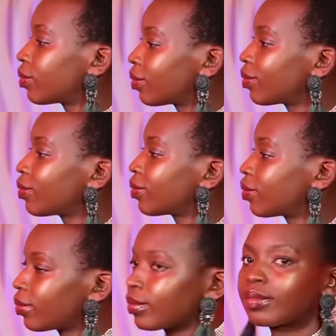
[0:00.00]

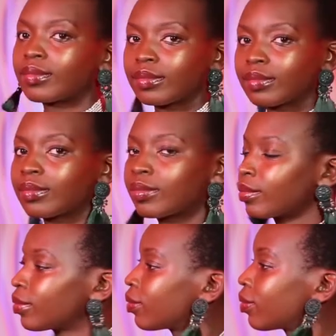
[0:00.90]

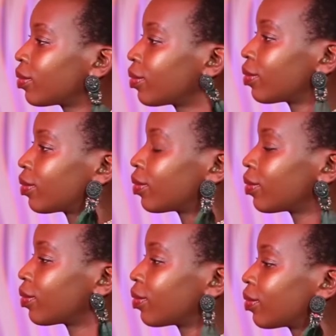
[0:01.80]

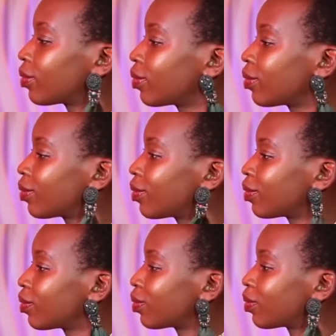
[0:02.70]

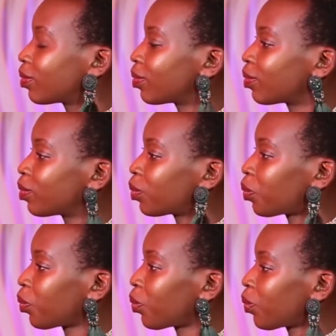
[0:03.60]

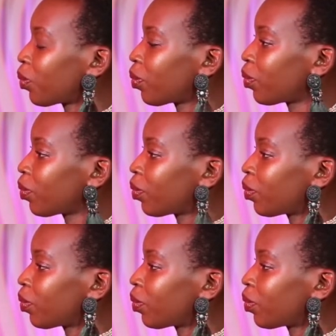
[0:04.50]
(silent)